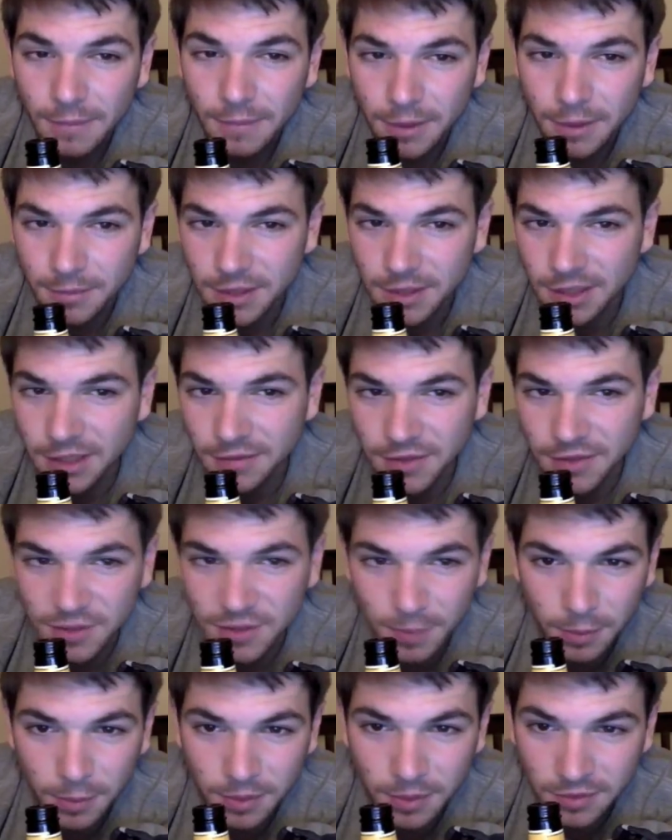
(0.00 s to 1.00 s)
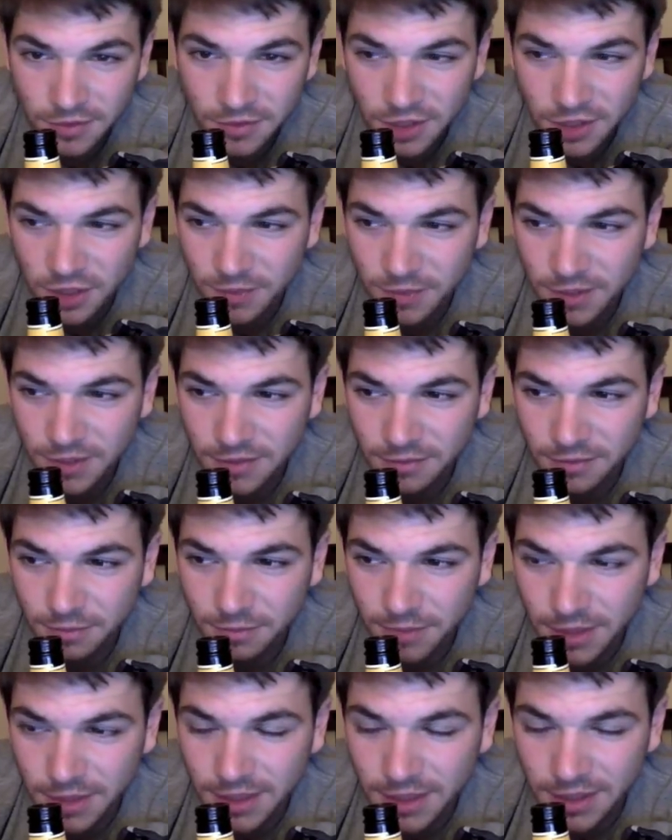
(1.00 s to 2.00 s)
But I'm going to give it to Spellbook of Judgment
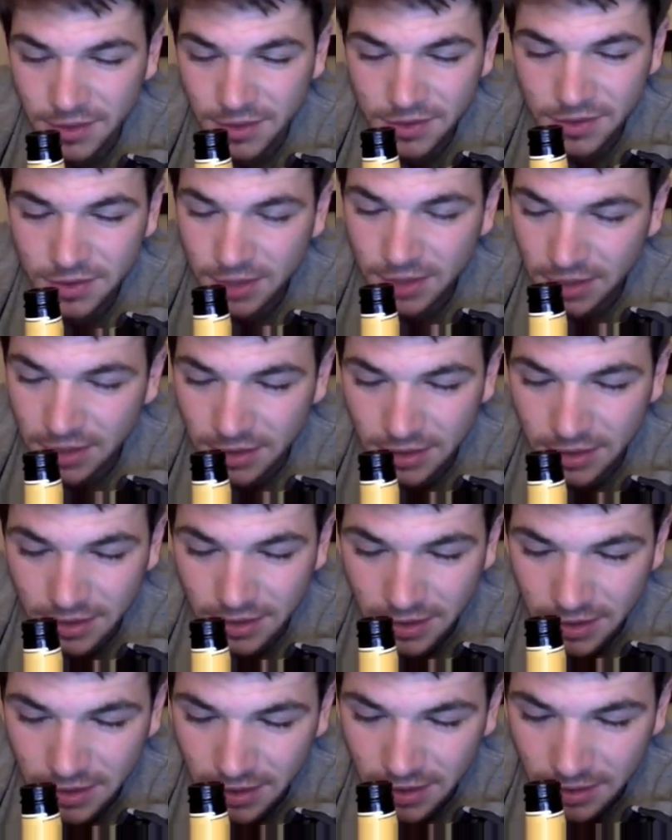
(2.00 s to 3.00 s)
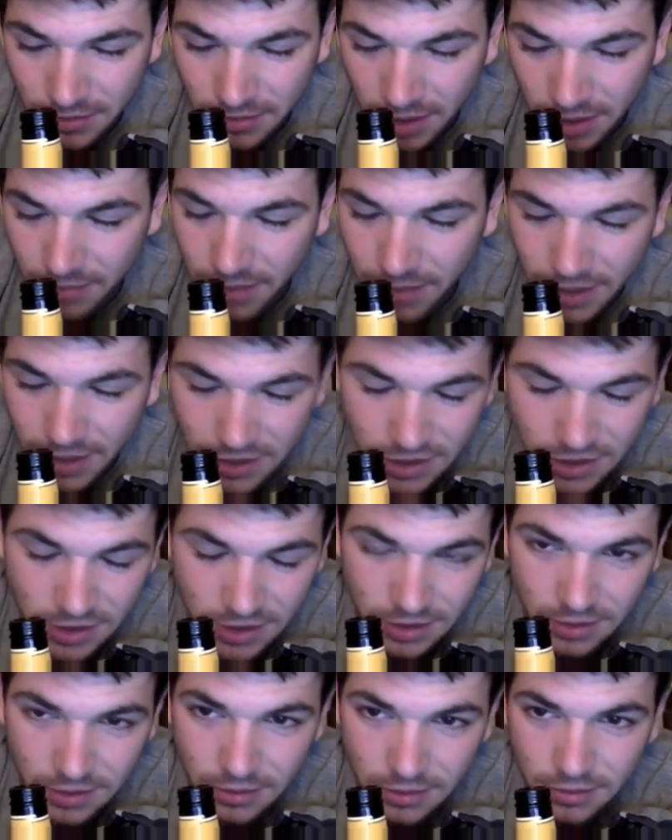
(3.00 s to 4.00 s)
because it, in my mind, is just a